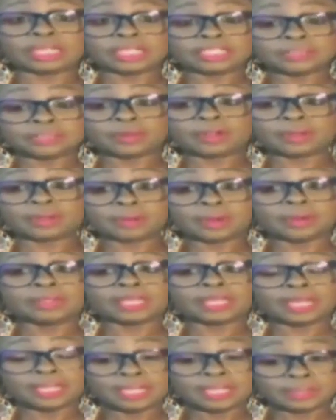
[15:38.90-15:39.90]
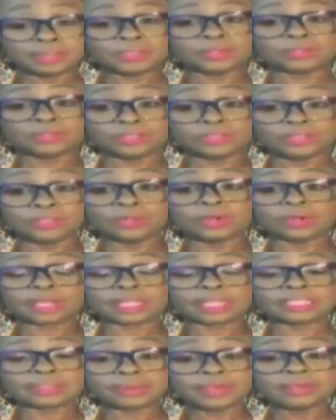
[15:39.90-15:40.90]
that I spoke about, Calypso, the New
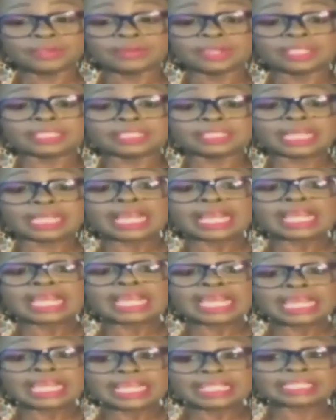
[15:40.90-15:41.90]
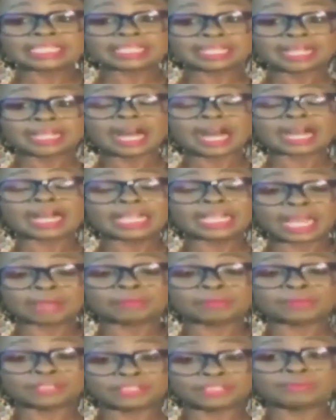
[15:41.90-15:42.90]
York Experience, is a
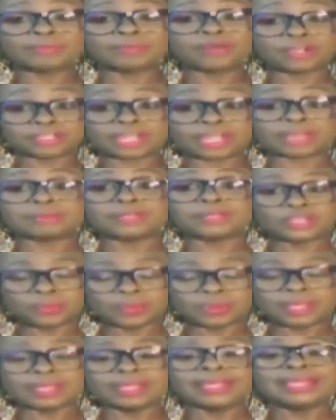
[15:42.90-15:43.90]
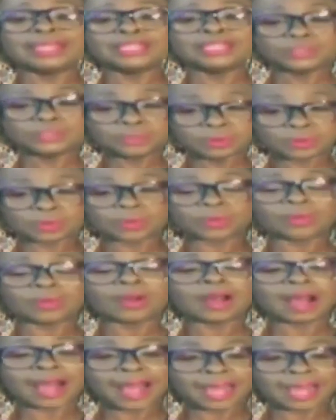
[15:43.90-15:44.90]
collaborative project between
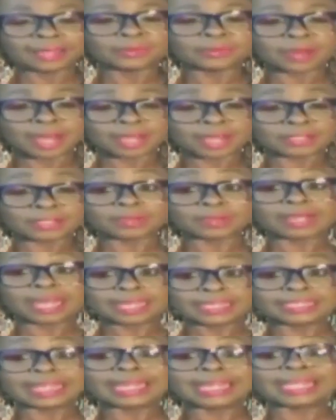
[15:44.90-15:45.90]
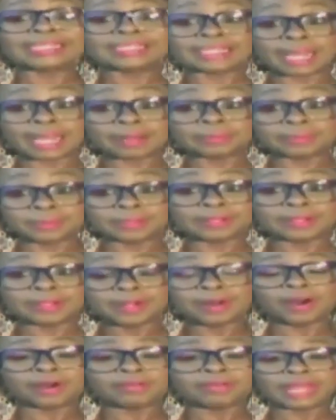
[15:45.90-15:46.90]
TUCO and WAC. So that is an example
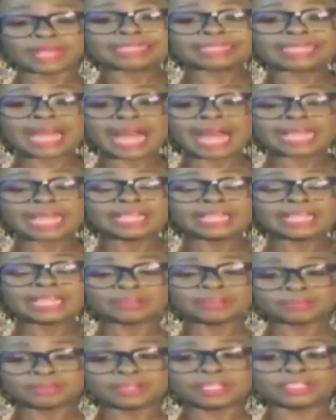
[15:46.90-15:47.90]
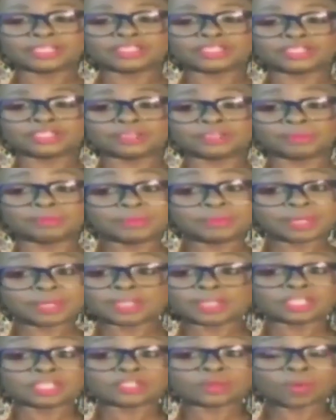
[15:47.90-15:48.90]
of that kind of relationship,
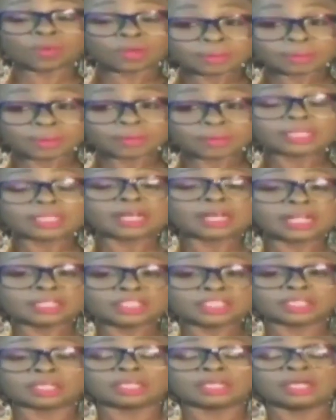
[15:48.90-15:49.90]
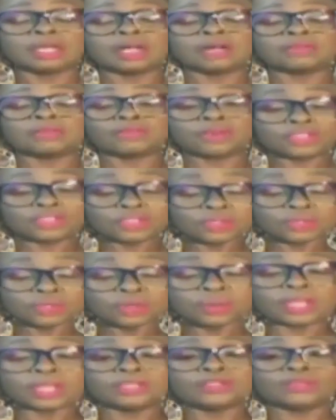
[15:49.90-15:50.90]
because it's all about the culture. Of course, you
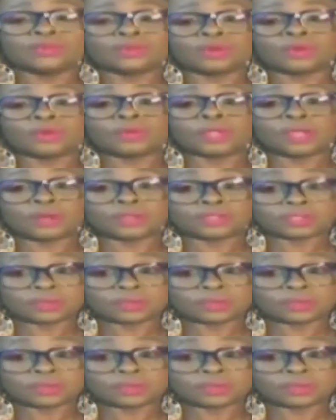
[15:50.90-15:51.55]
know, in TUCO, we